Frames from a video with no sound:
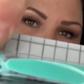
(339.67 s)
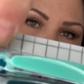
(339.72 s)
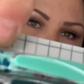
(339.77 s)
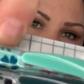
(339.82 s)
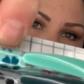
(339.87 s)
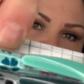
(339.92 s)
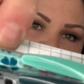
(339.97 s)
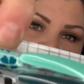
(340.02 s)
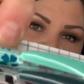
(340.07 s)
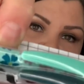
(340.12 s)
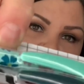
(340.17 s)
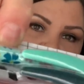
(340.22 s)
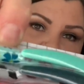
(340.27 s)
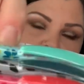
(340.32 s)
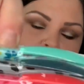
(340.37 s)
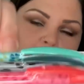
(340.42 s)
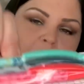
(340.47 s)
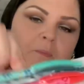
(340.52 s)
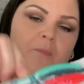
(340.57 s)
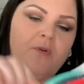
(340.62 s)
But again, that's
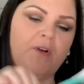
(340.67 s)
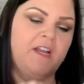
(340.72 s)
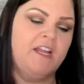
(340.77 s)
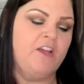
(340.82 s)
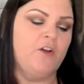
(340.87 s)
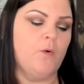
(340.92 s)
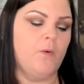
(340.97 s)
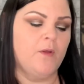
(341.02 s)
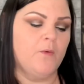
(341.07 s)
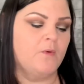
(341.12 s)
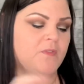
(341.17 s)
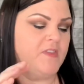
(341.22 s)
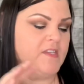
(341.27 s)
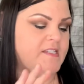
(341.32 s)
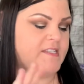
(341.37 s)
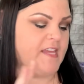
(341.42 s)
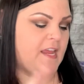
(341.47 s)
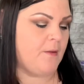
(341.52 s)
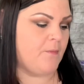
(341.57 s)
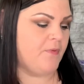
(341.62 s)
super pretty going with the
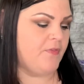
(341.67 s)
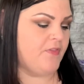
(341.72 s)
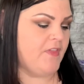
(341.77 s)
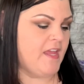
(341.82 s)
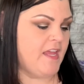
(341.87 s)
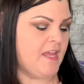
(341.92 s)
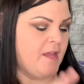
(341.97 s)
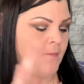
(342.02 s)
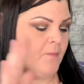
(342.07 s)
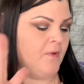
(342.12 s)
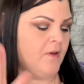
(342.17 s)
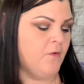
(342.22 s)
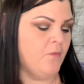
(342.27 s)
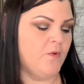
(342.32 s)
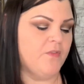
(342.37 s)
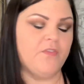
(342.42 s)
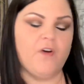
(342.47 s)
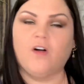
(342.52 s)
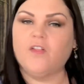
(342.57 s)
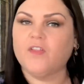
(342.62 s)
same theme
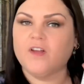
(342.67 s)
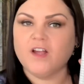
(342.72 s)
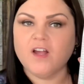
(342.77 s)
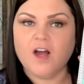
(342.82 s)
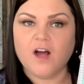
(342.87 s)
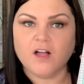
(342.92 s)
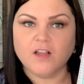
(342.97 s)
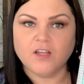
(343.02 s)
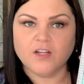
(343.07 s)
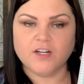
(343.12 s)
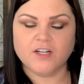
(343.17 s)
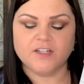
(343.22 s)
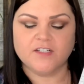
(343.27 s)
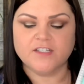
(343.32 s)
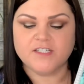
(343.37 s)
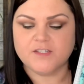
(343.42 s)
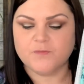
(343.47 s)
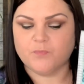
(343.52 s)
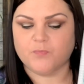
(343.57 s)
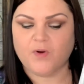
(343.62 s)
with all the
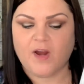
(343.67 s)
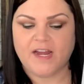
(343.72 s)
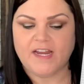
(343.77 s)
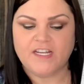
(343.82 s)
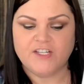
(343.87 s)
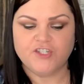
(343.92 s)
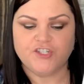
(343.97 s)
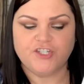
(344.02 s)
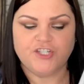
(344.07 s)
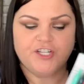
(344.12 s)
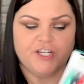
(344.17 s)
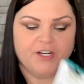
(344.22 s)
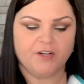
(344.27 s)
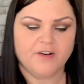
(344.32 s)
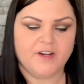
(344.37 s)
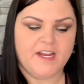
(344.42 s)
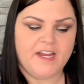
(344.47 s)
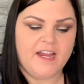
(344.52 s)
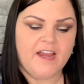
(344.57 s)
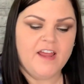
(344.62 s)
colors, bright and
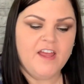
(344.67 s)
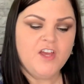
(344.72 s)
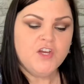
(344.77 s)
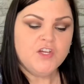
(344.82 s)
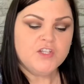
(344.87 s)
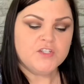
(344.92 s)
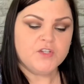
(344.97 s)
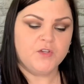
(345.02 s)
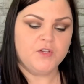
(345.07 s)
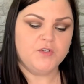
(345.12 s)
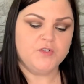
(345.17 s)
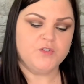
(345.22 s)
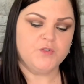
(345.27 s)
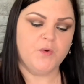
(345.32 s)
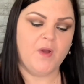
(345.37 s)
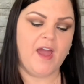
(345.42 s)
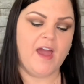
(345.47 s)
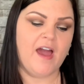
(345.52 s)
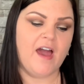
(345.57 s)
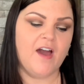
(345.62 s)
cheery. So you do
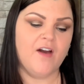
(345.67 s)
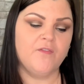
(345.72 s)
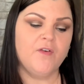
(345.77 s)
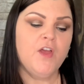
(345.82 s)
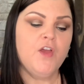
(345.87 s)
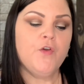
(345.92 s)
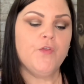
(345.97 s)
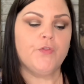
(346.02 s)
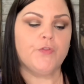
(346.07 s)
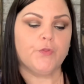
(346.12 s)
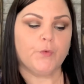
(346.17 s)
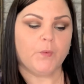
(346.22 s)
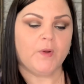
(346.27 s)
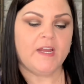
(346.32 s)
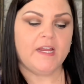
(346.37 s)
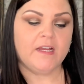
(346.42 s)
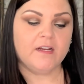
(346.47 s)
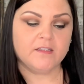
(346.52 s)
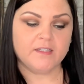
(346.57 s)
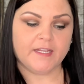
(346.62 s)
have
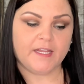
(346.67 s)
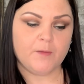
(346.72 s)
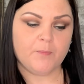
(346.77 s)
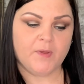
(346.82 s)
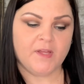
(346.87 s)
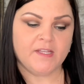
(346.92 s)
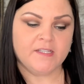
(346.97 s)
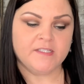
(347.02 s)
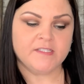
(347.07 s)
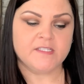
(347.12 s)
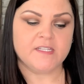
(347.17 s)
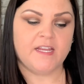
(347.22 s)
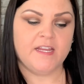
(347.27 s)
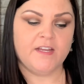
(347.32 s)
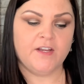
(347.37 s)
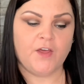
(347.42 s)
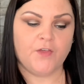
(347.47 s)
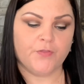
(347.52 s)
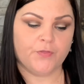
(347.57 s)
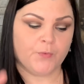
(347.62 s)
three clicky pins
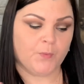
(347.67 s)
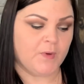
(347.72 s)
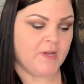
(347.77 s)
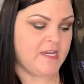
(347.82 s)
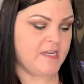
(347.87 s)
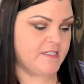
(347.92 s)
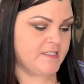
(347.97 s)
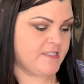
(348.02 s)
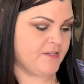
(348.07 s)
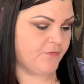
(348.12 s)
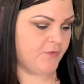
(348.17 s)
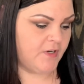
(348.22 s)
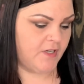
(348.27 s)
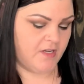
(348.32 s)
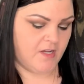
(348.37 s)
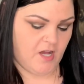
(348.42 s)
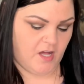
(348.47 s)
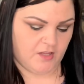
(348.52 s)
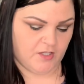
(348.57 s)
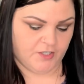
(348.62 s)
in three different
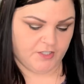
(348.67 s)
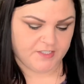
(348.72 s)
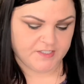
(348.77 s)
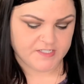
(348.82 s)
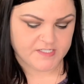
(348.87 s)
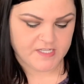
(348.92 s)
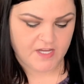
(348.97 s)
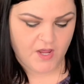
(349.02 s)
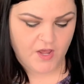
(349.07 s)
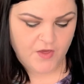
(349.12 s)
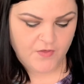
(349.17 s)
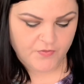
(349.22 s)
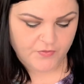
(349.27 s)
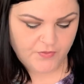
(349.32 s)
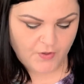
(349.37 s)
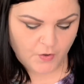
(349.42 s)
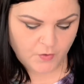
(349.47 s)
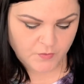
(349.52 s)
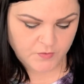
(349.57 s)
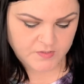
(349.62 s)
colors.
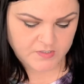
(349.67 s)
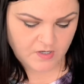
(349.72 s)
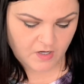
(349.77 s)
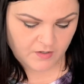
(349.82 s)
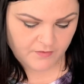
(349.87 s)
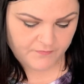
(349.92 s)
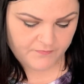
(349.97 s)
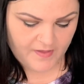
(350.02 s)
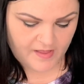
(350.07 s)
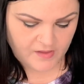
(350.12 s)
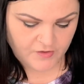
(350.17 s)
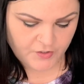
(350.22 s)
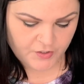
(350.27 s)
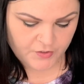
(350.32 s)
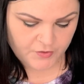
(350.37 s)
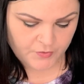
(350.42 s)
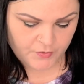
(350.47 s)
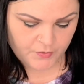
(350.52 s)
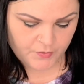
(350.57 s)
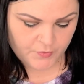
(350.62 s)
Those are
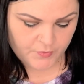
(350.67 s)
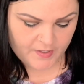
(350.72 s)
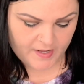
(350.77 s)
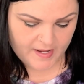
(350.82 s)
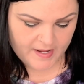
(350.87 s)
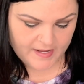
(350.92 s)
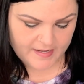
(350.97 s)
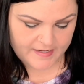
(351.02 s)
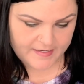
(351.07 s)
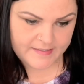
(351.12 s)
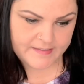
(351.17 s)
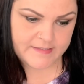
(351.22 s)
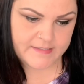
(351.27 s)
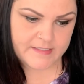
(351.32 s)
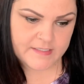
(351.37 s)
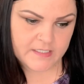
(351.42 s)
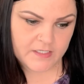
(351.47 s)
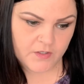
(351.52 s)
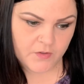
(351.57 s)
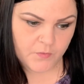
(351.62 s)
valued
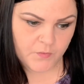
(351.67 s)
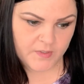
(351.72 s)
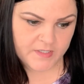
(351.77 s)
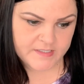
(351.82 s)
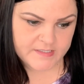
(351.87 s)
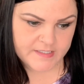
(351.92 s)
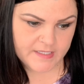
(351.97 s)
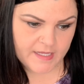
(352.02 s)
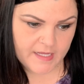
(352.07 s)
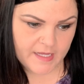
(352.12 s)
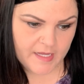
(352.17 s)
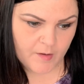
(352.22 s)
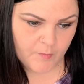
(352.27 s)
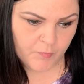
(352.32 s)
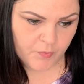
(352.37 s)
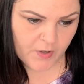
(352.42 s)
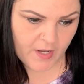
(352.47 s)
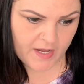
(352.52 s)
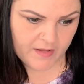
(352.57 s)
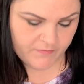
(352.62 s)
at, what is that?
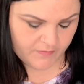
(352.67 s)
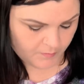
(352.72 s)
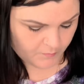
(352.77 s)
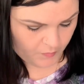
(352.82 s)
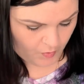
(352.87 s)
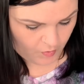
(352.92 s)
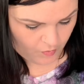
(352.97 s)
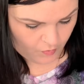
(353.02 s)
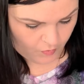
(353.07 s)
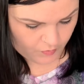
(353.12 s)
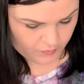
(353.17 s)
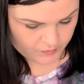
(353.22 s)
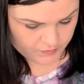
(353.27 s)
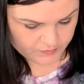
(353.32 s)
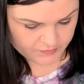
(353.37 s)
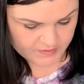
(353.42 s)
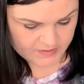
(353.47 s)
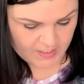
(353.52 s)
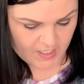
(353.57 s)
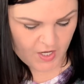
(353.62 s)
Brave and
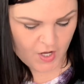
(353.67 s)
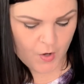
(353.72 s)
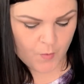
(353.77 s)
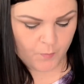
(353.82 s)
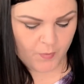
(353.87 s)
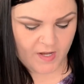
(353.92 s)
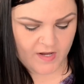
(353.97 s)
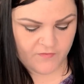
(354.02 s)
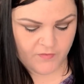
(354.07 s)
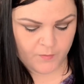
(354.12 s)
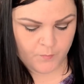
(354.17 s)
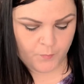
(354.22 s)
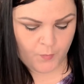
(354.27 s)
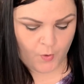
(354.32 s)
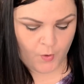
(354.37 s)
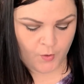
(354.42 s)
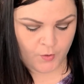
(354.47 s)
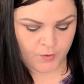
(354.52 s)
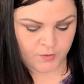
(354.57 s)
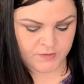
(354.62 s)
Bold. Brave and
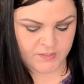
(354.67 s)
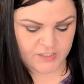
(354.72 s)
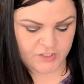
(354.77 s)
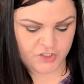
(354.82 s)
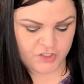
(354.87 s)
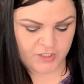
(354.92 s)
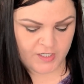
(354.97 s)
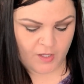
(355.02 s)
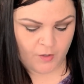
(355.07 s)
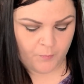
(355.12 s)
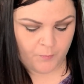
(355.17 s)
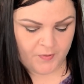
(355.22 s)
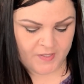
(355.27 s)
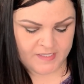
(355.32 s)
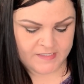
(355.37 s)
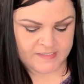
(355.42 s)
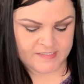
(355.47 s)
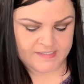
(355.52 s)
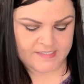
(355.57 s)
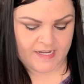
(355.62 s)
Bold gel
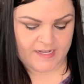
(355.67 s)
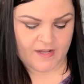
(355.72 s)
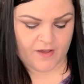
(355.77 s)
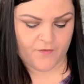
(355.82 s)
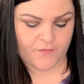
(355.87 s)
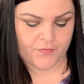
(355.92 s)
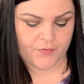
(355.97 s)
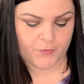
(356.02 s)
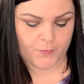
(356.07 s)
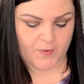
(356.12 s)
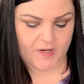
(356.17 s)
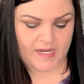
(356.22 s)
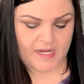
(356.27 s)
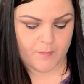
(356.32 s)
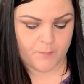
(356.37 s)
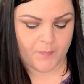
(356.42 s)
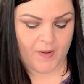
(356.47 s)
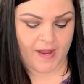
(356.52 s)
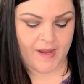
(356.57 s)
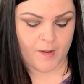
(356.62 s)
pin set of three
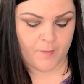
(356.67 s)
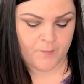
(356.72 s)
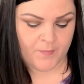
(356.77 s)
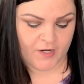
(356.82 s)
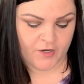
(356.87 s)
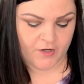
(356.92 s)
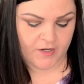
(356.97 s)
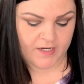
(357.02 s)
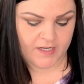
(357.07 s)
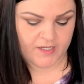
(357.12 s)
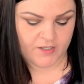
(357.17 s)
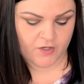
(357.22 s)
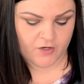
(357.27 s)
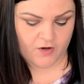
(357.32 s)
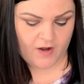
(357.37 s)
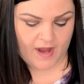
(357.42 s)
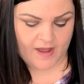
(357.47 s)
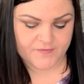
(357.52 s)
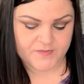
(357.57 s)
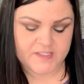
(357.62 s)
by American
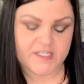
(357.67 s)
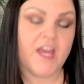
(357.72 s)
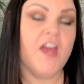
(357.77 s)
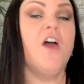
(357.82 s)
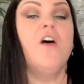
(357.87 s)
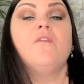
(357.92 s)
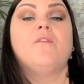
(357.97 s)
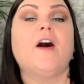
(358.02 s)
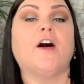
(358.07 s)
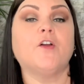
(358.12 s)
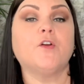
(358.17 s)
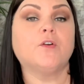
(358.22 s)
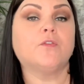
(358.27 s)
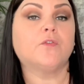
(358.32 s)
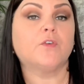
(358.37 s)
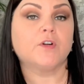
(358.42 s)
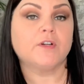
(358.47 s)
Crafts, valued for